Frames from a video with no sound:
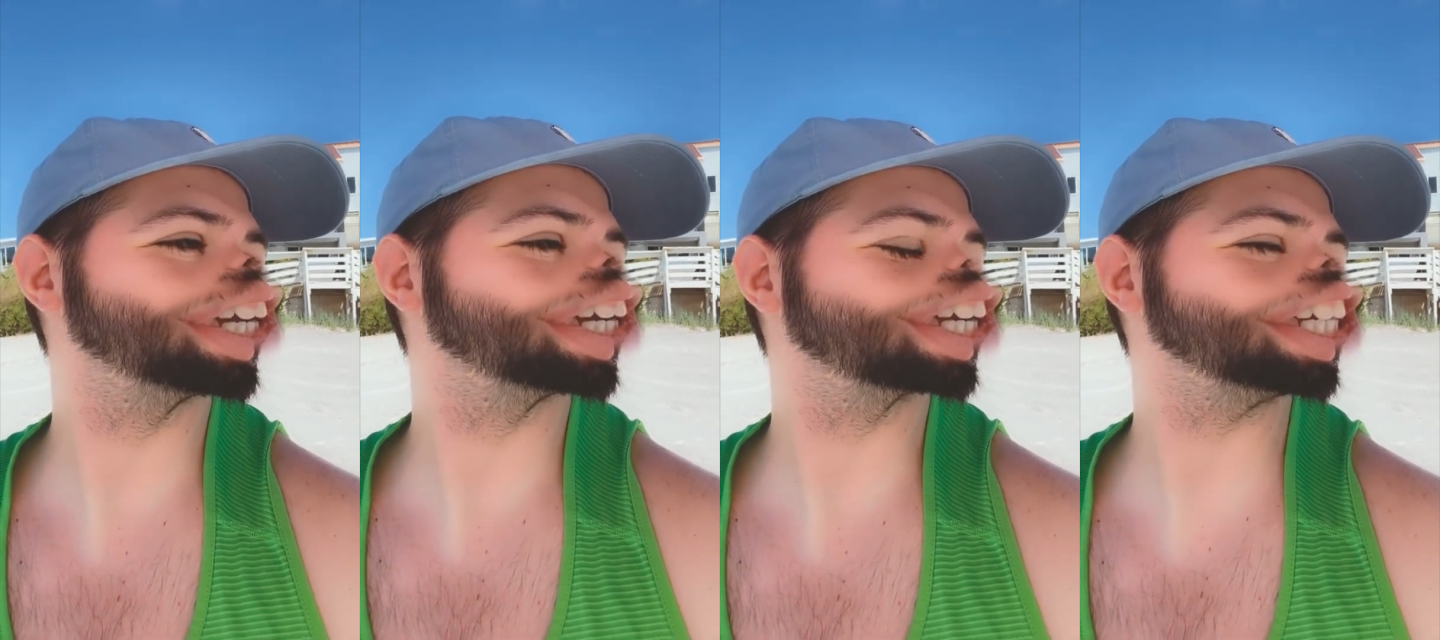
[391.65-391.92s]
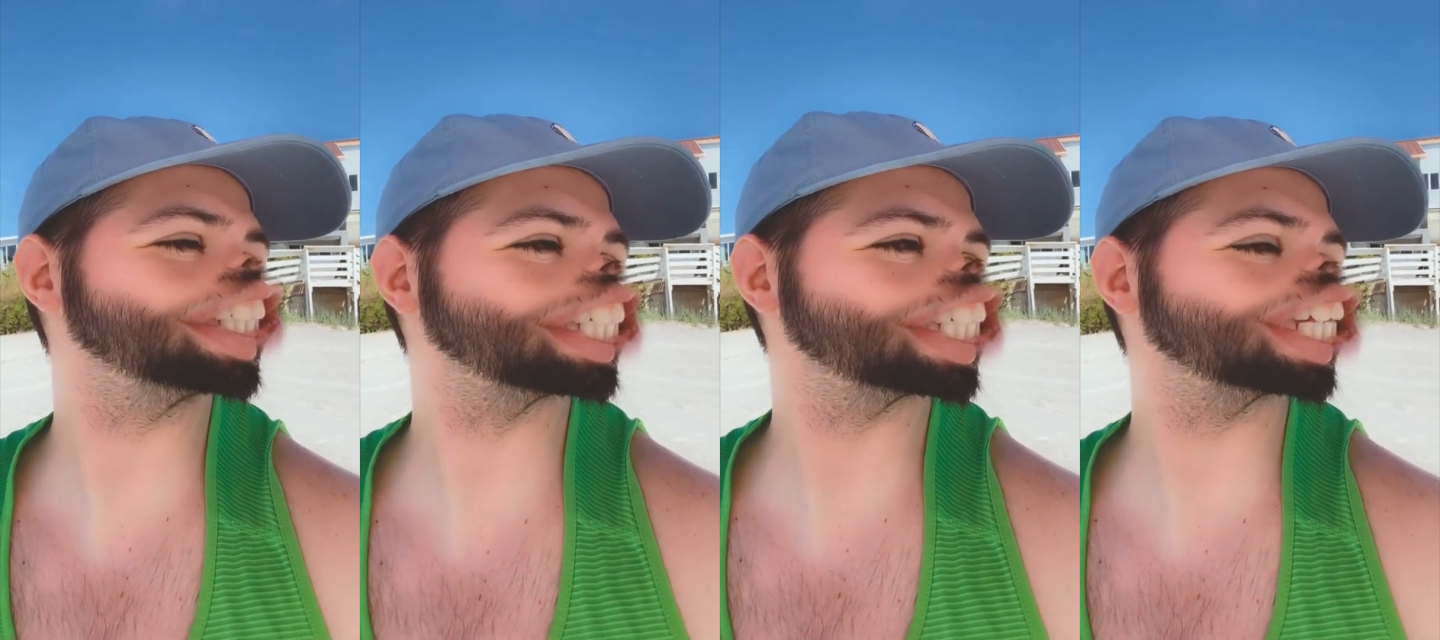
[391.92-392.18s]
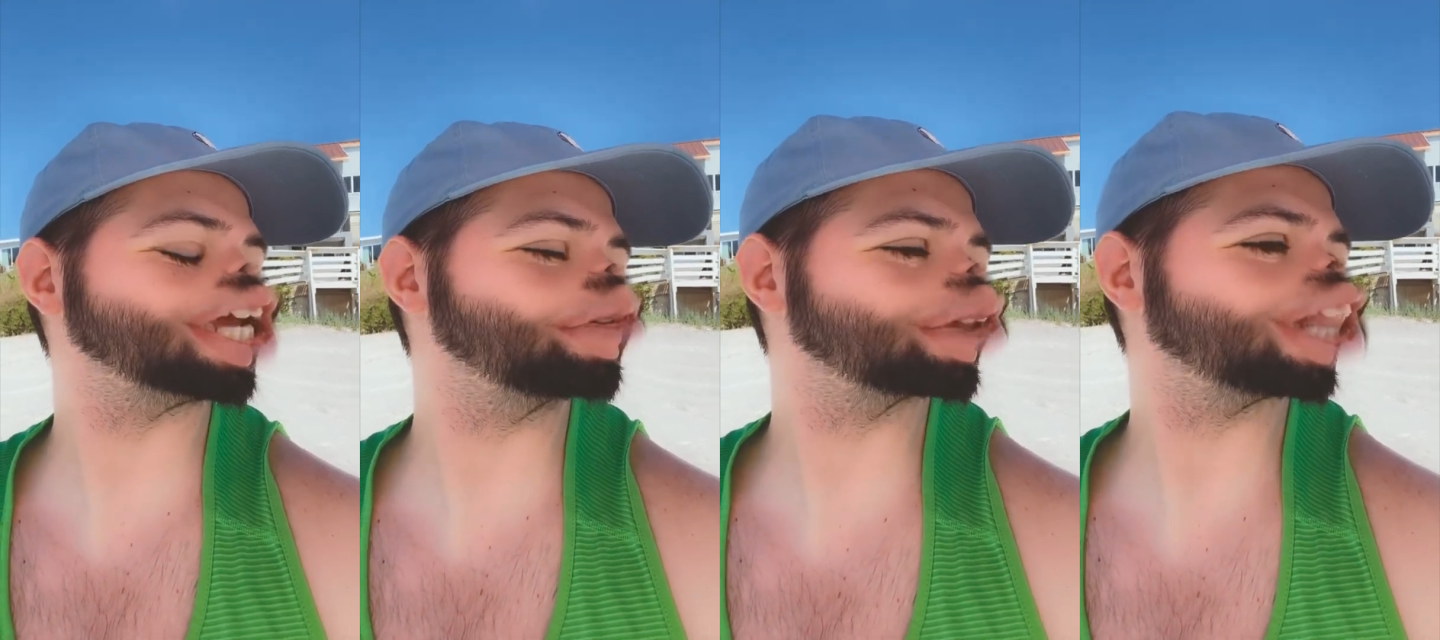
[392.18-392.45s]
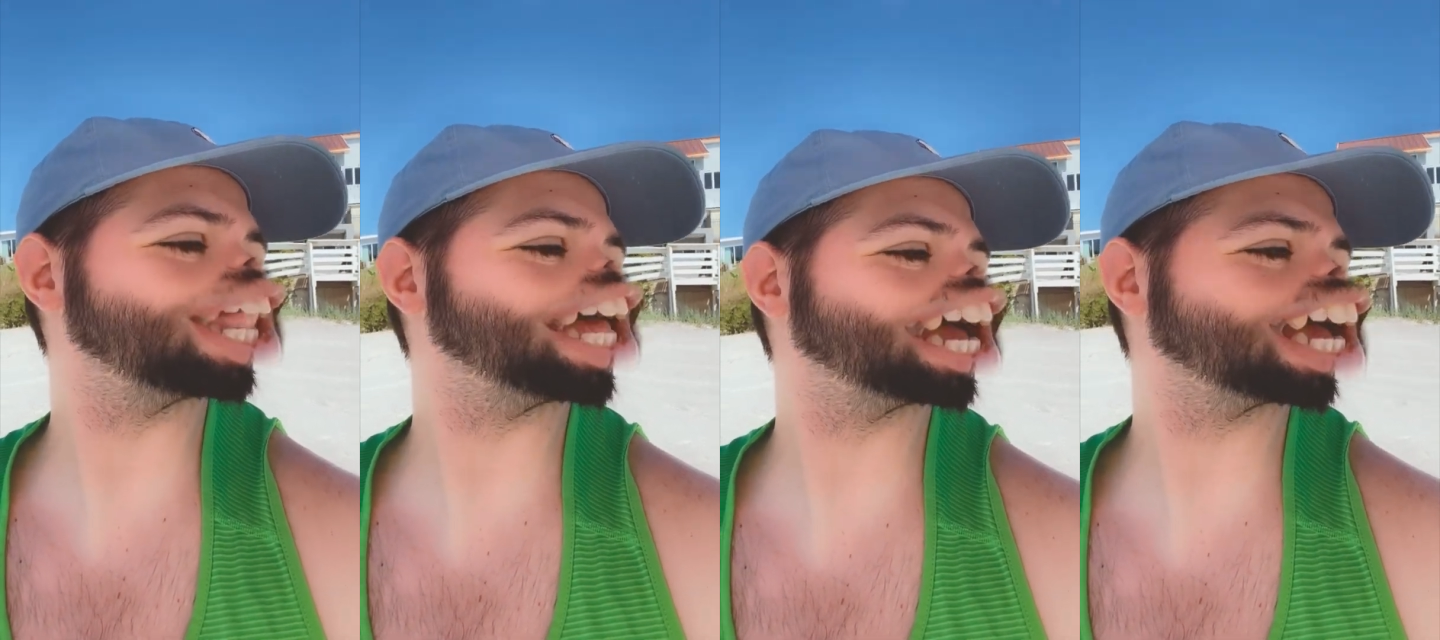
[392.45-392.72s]
Because he skipped
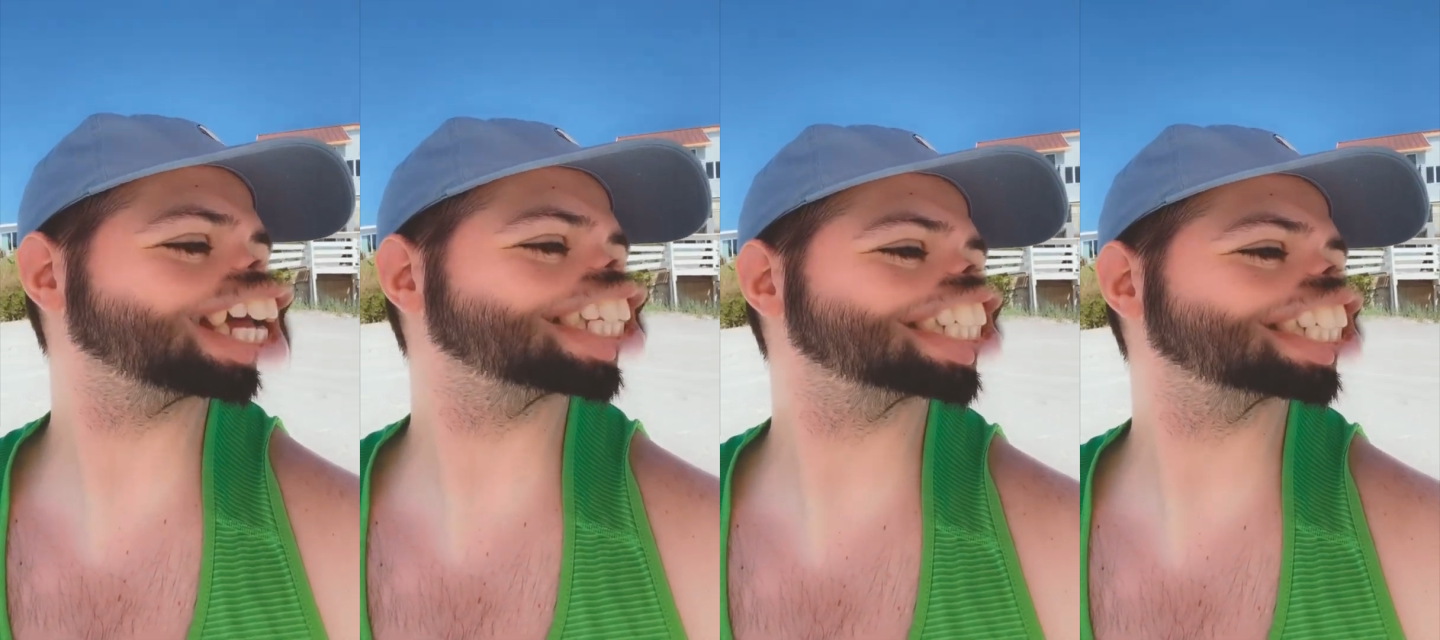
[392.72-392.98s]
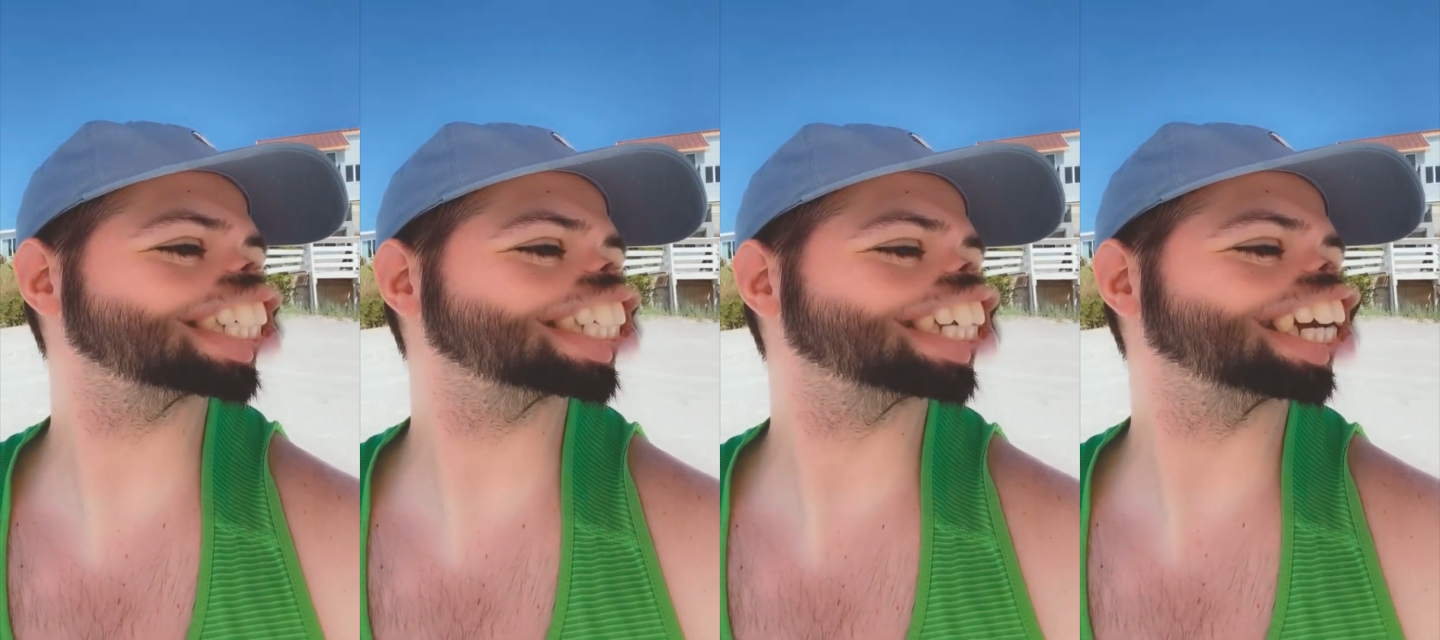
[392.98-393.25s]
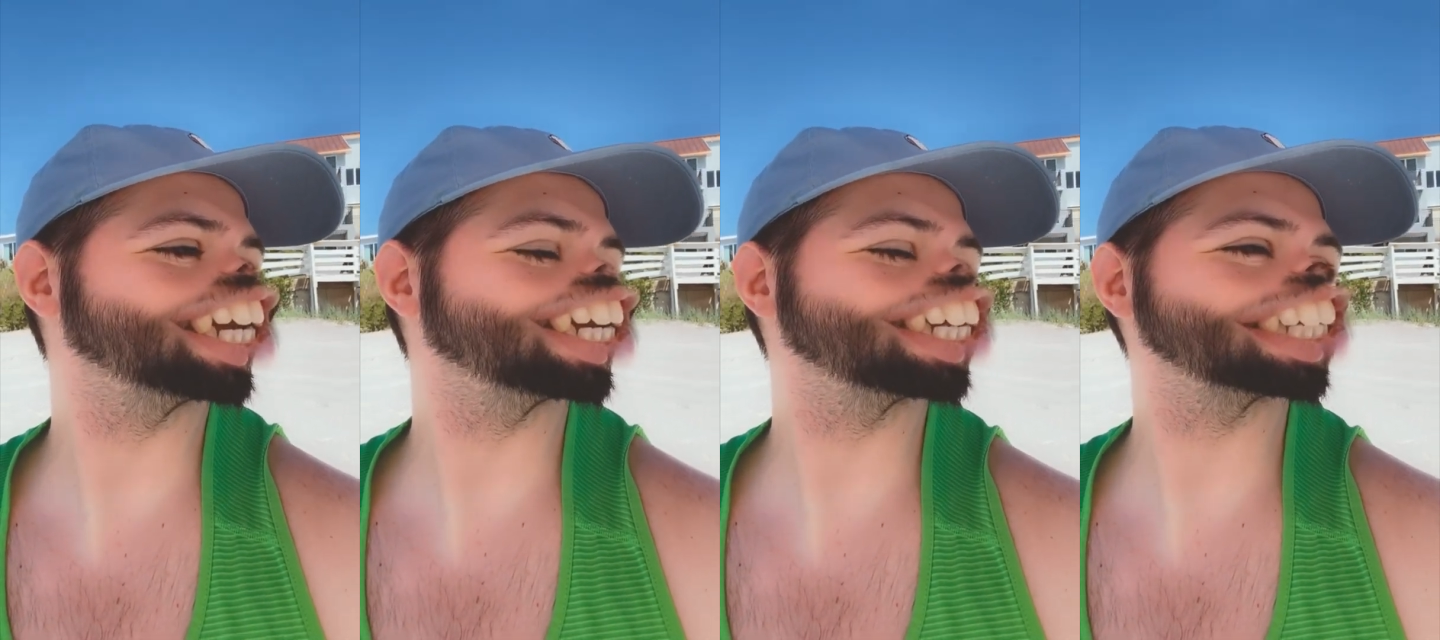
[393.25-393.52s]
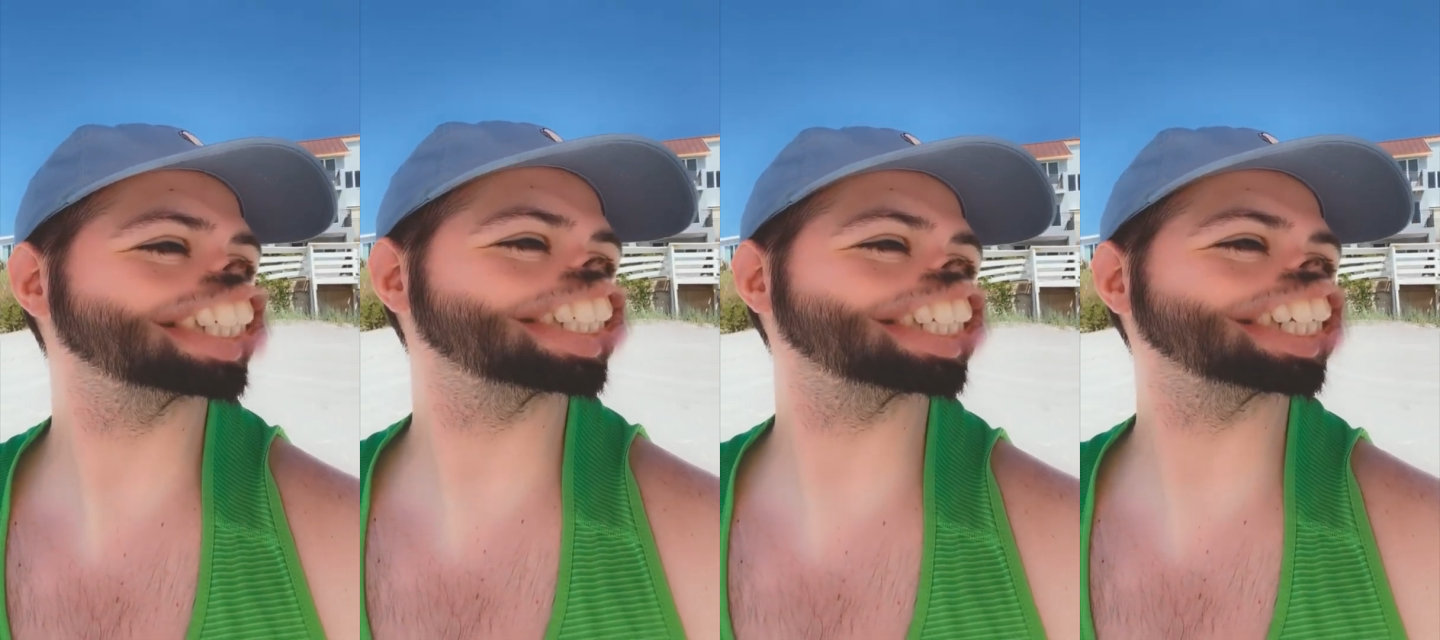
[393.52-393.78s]
class
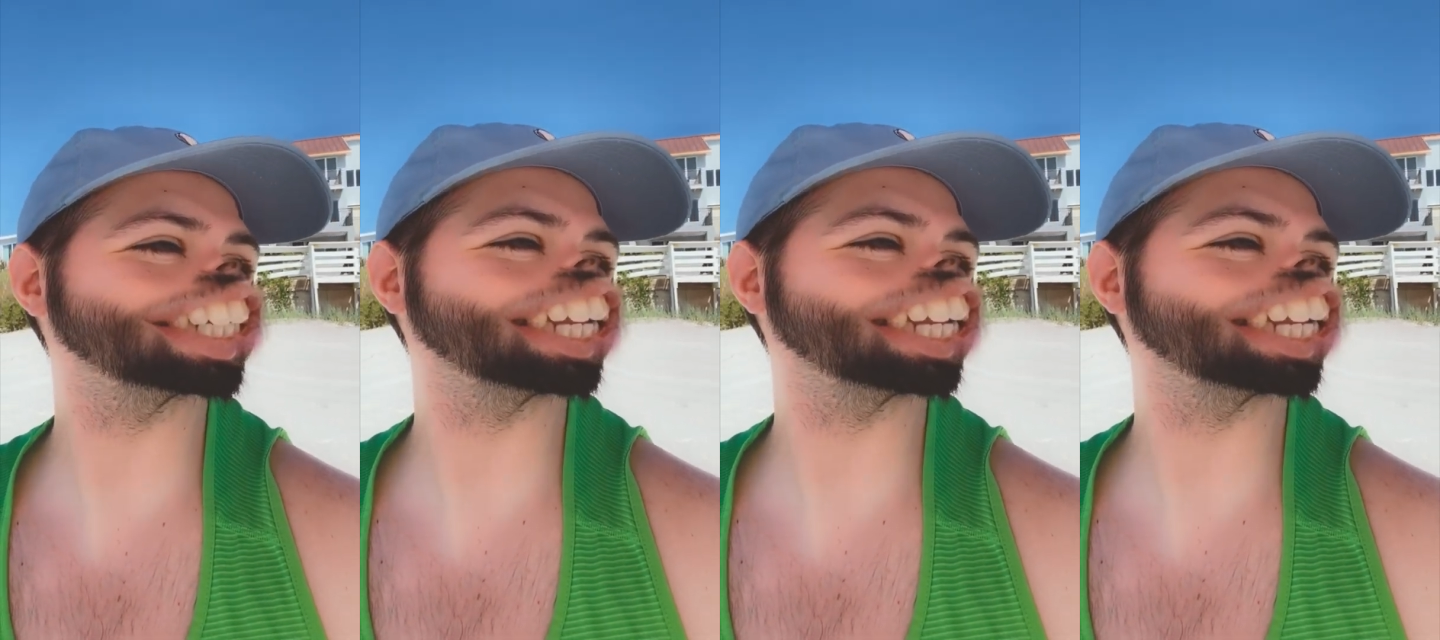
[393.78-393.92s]
to